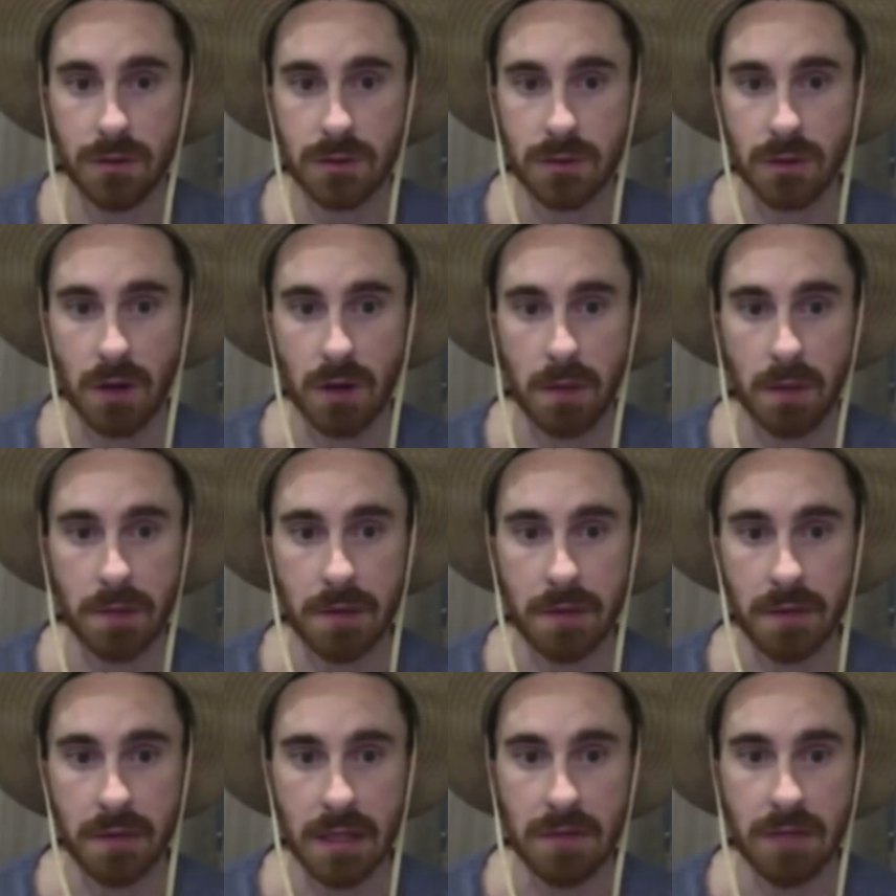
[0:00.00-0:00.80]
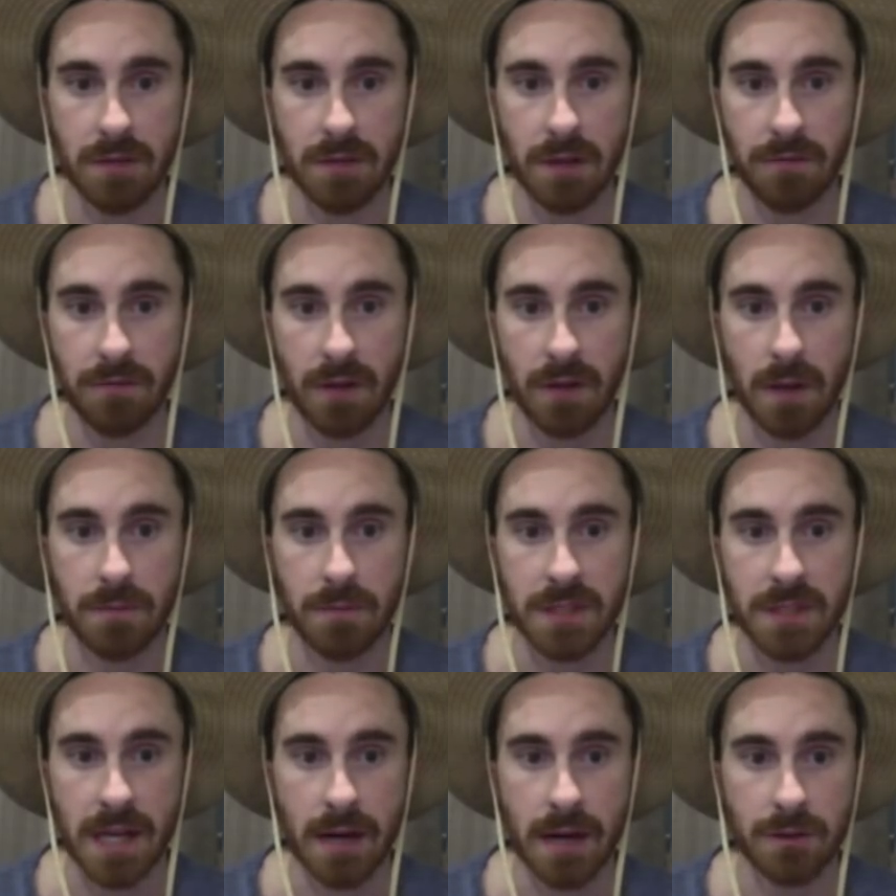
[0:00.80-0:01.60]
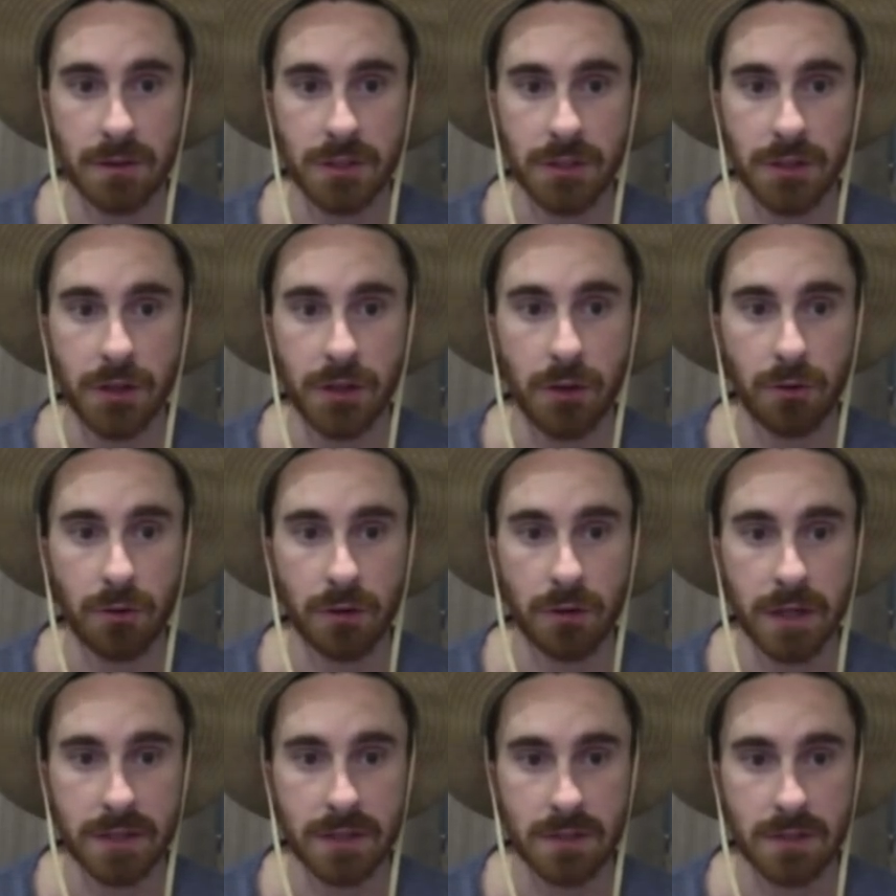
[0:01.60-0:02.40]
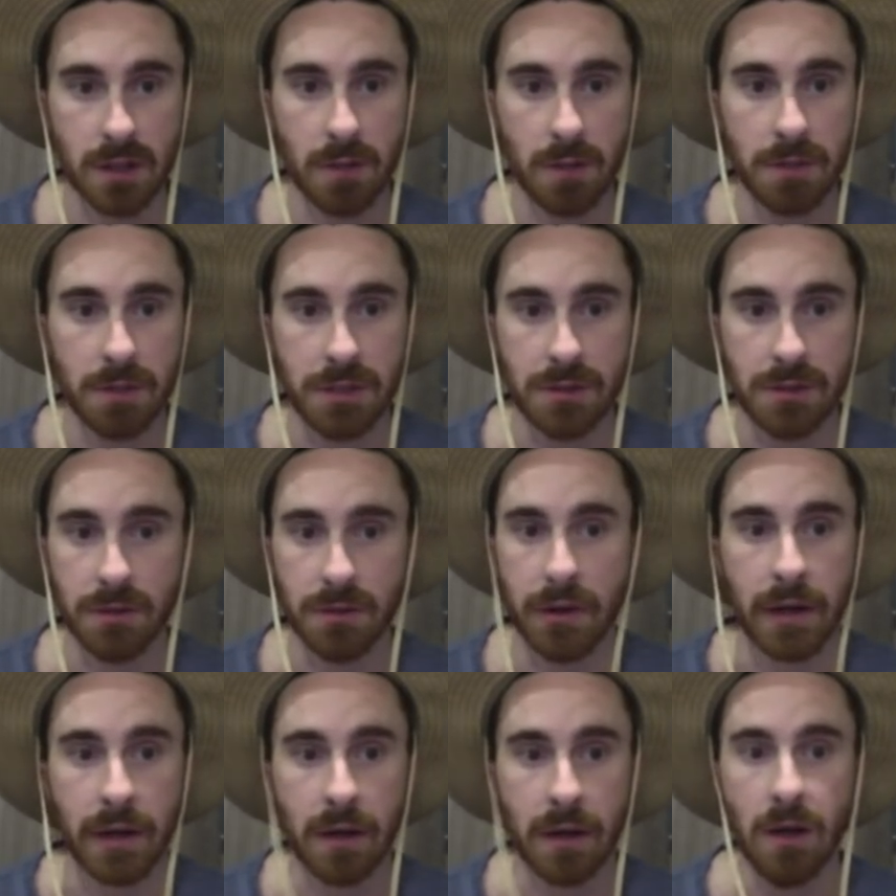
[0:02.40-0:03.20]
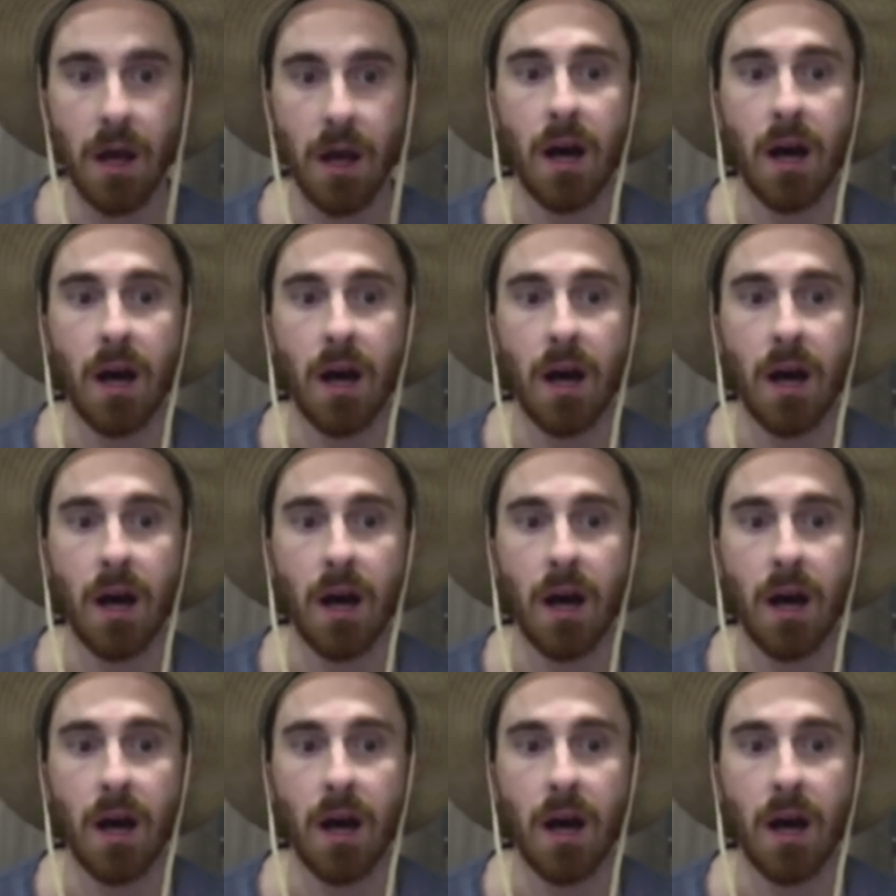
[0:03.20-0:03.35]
So even if I'm down to no crits, I'll be doing